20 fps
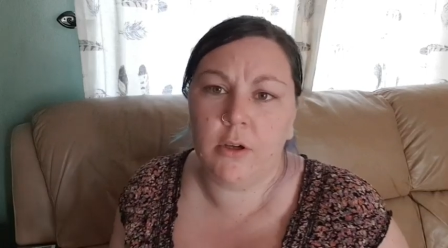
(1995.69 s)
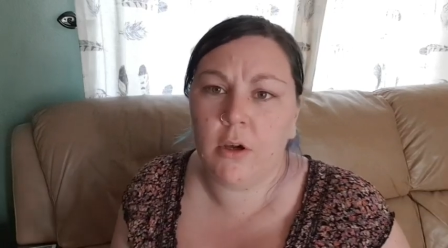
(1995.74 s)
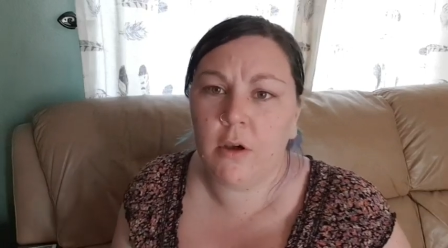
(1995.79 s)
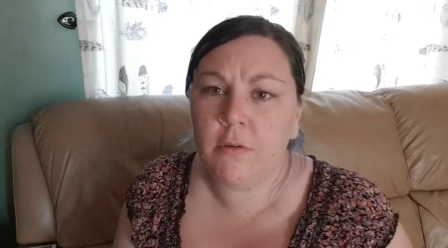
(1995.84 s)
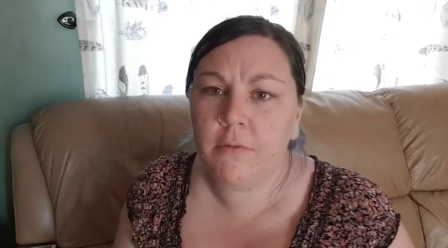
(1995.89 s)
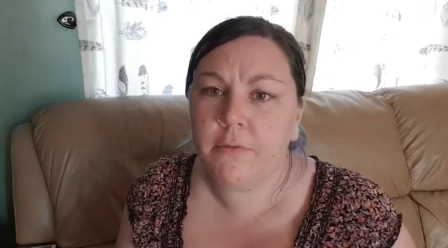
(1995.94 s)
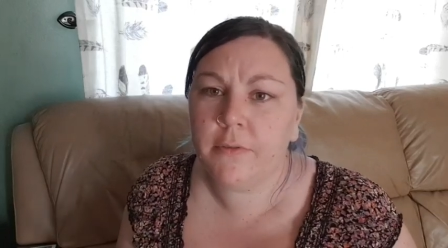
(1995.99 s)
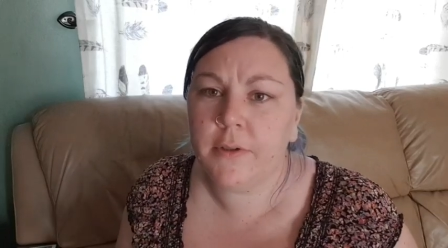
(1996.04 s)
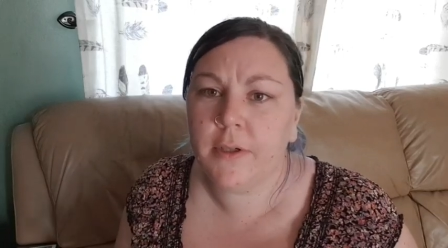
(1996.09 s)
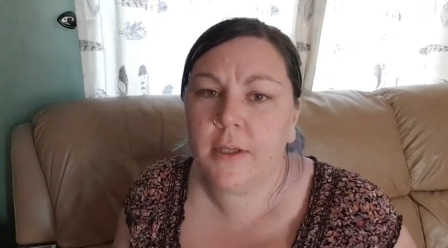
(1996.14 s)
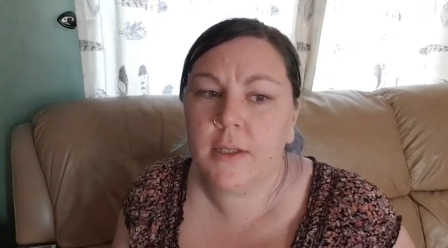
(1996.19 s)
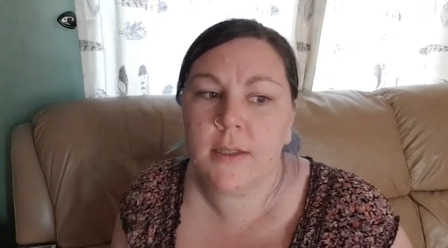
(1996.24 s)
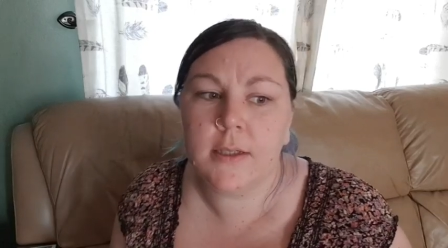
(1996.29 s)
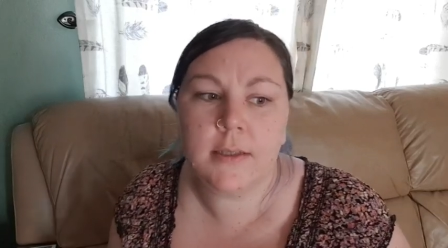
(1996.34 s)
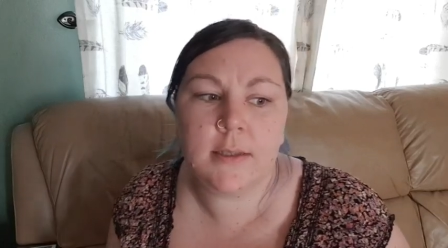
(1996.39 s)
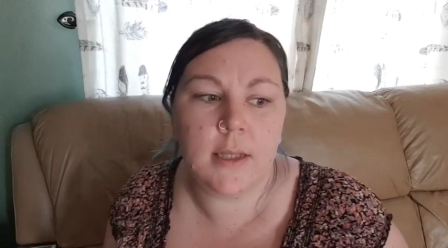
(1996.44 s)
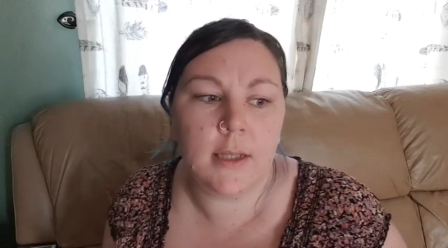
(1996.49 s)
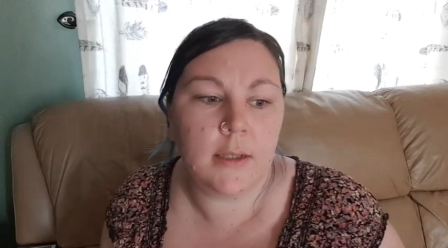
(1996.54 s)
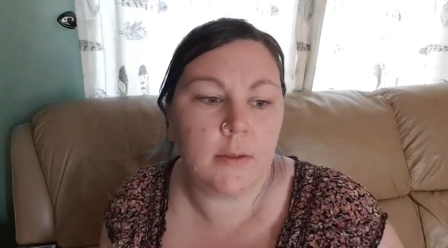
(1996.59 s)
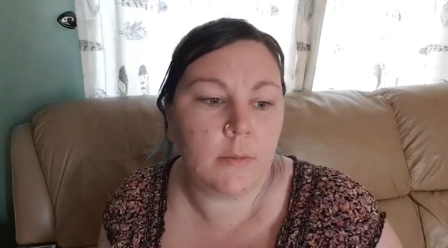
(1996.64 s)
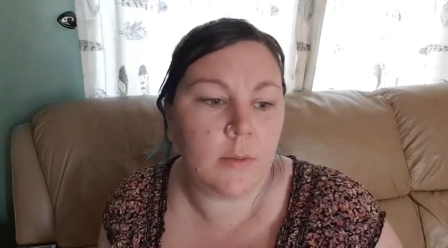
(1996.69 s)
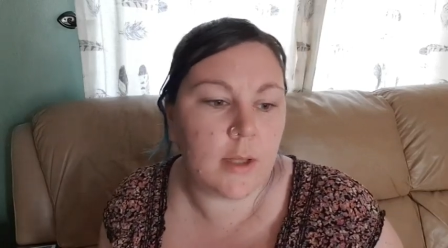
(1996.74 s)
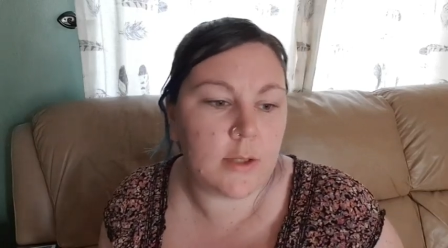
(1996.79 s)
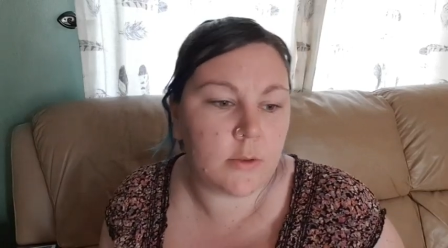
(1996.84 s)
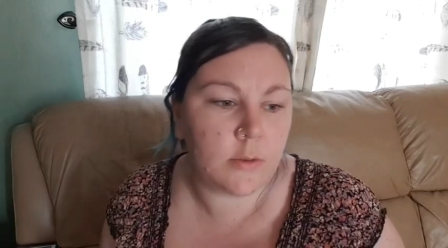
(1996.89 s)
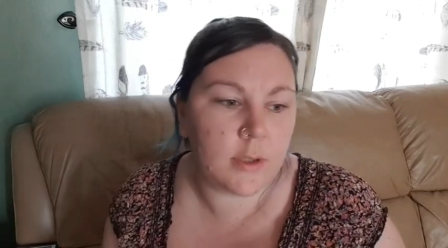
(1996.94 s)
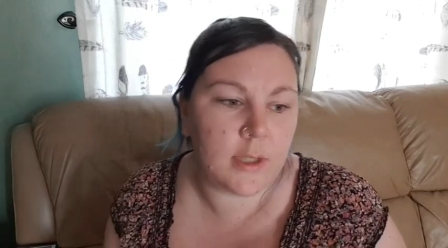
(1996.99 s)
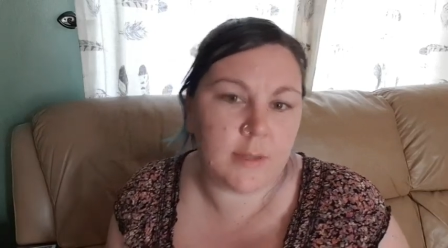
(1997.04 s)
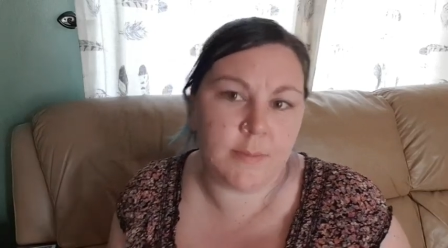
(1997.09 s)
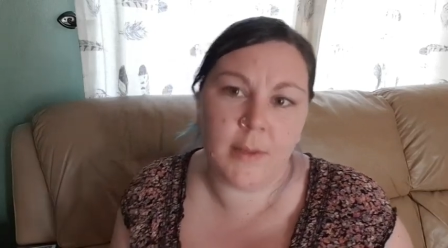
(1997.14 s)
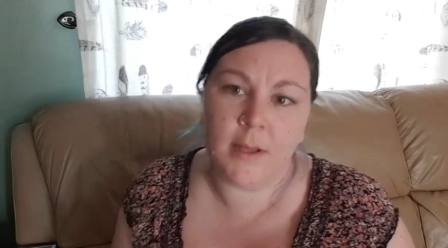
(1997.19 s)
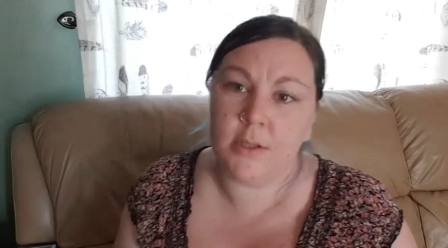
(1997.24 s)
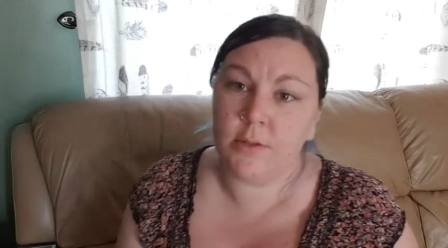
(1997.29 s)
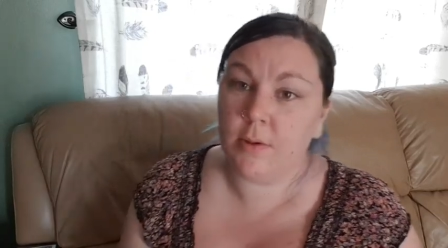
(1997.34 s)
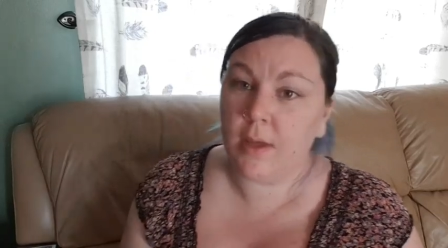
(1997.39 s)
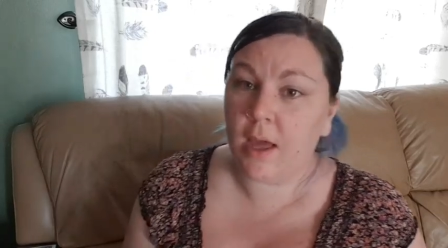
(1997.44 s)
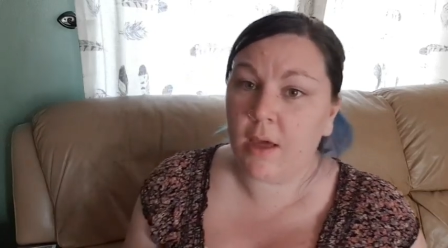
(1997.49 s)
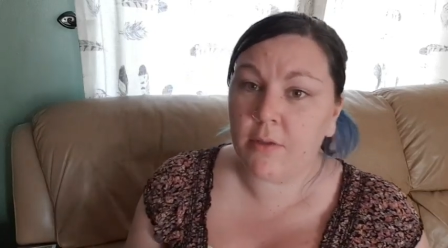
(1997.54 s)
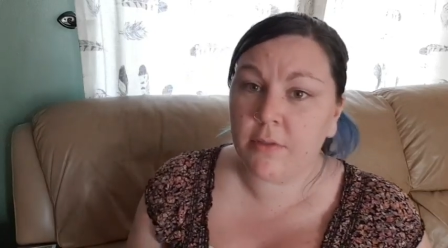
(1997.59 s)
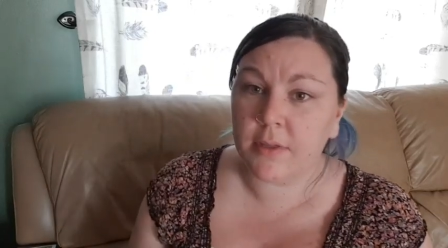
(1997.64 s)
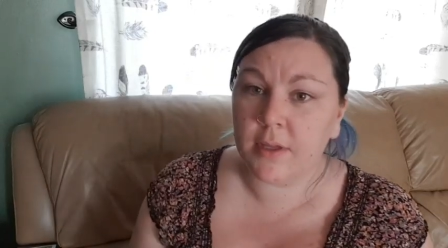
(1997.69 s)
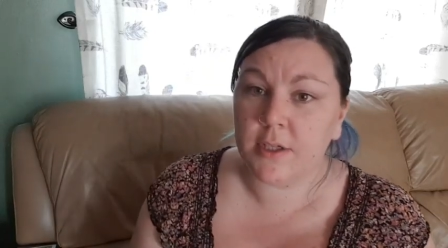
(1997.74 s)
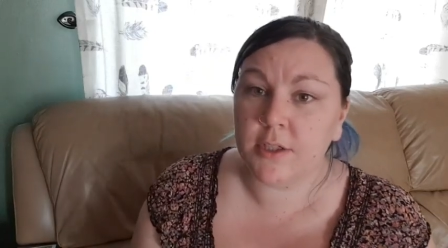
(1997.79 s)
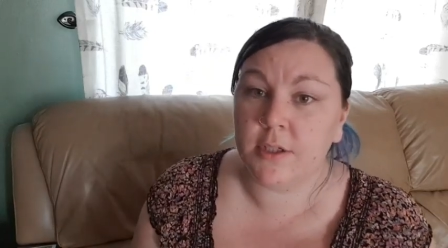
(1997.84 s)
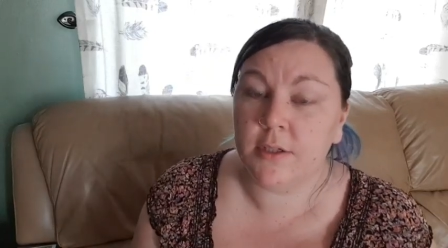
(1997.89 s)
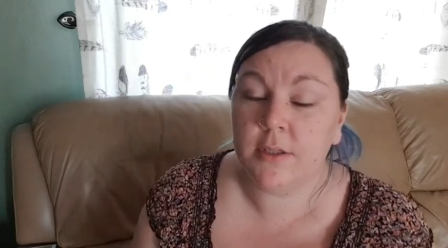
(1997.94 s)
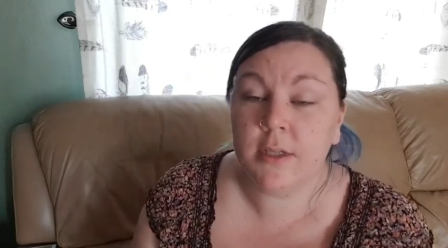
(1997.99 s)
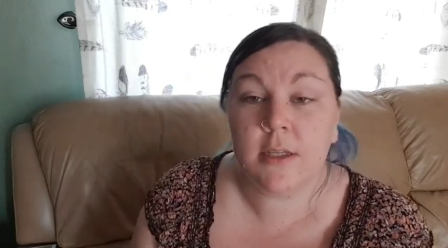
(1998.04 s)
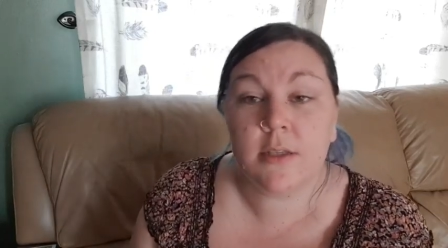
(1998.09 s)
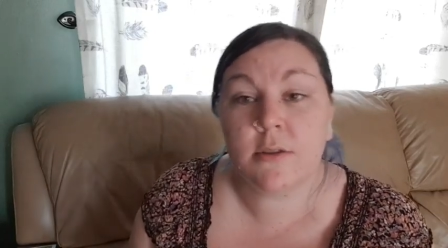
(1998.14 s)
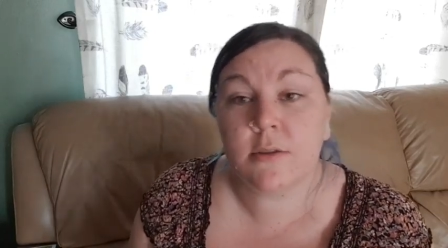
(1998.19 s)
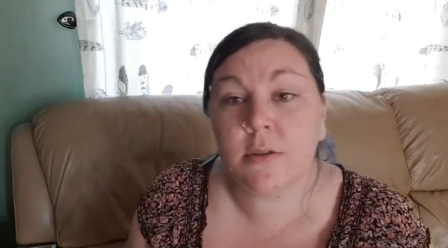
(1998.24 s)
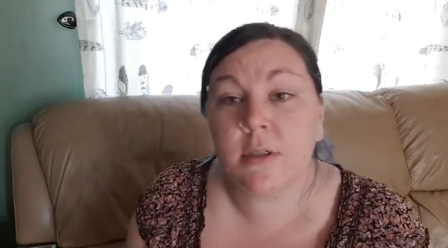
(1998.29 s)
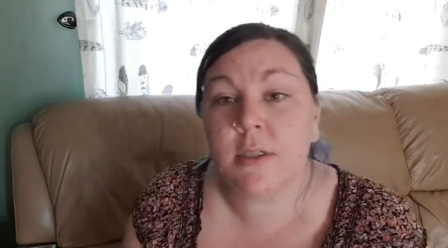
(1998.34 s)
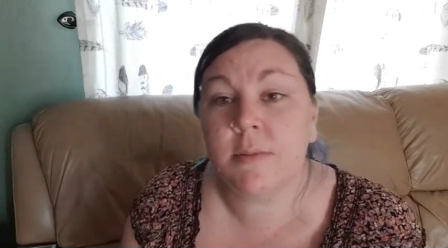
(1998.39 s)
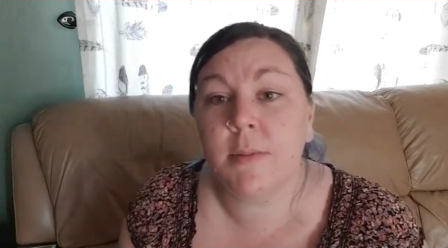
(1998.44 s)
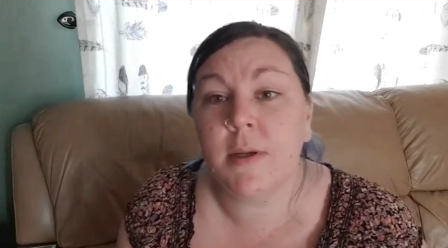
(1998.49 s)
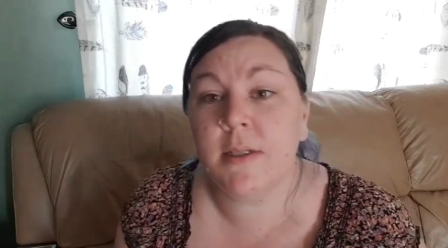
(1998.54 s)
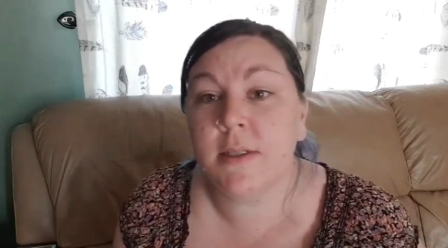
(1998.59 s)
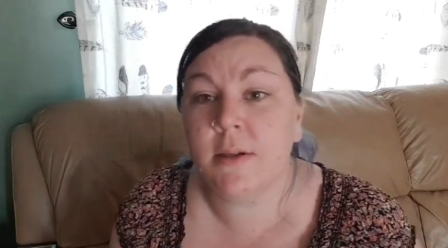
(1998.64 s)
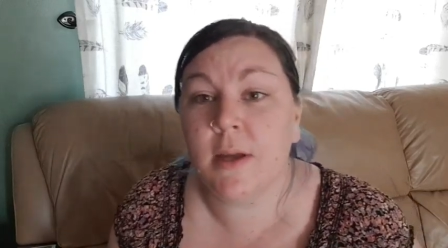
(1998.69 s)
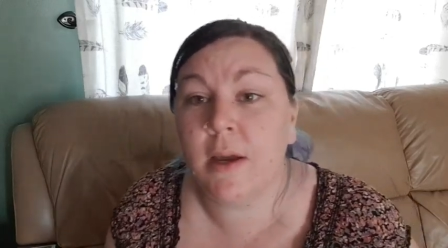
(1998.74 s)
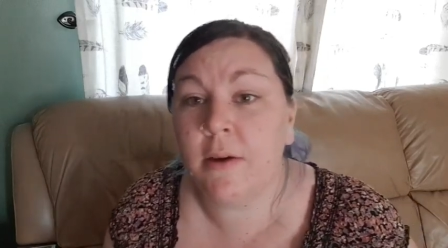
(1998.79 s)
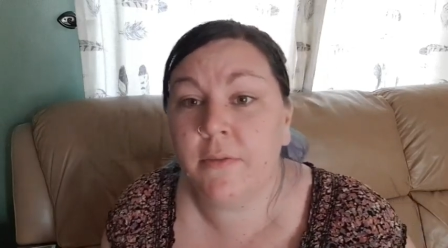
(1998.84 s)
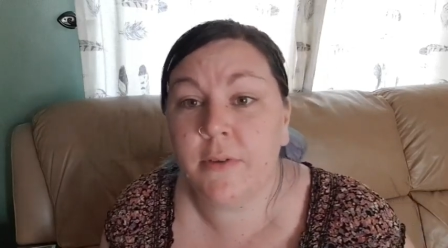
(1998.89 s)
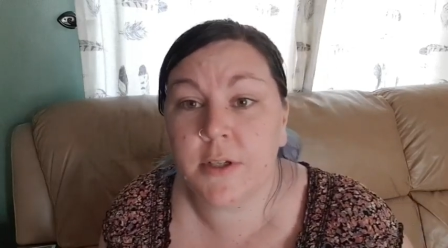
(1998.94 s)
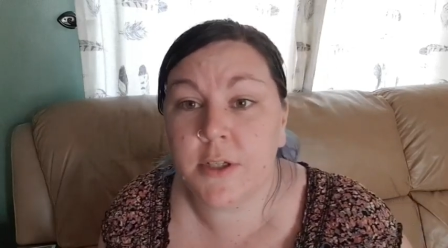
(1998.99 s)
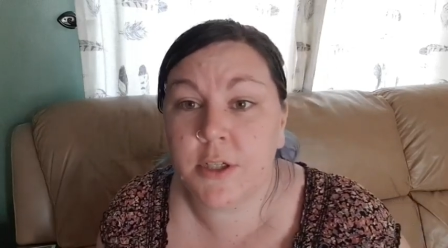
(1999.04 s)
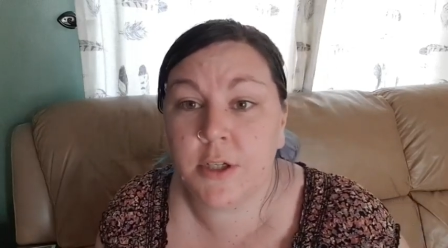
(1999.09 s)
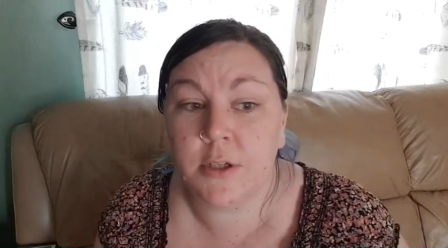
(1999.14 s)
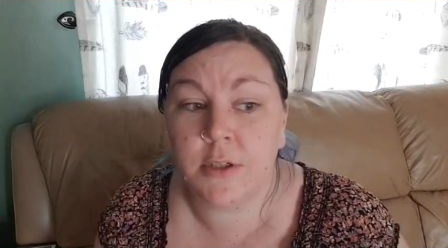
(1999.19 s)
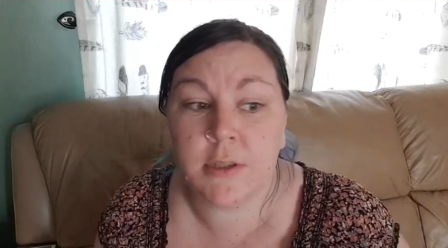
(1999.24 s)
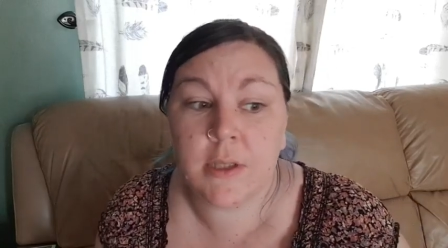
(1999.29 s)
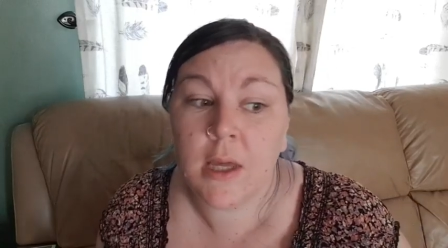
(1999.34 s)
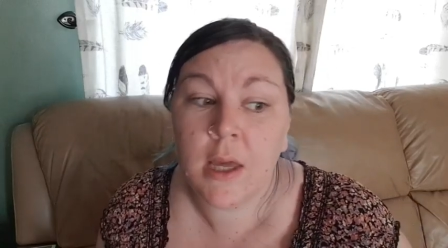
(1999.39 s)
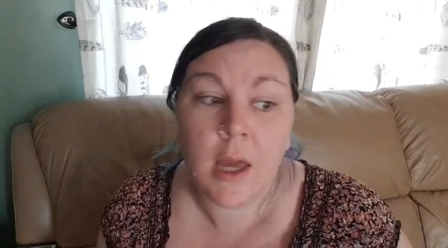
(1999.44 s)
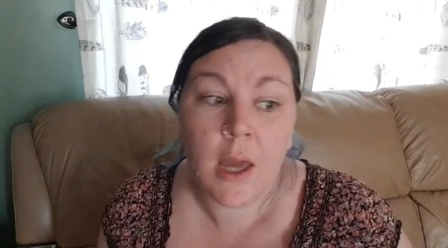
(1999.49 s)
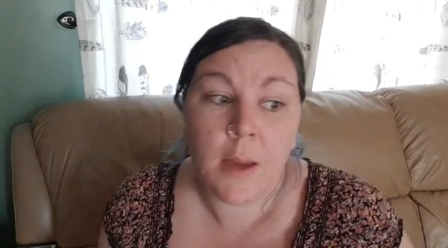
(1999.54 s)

confidence and there's all these mental health issues, yeah, there's all these mental health issues